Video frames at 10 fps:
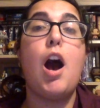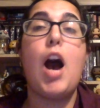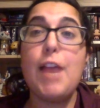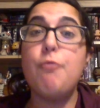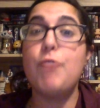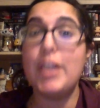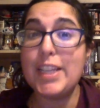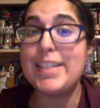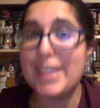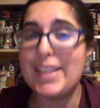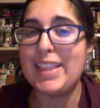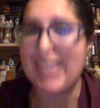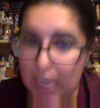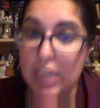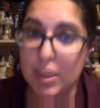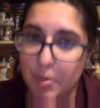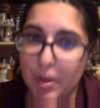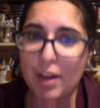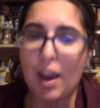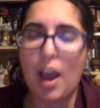I really did like the book.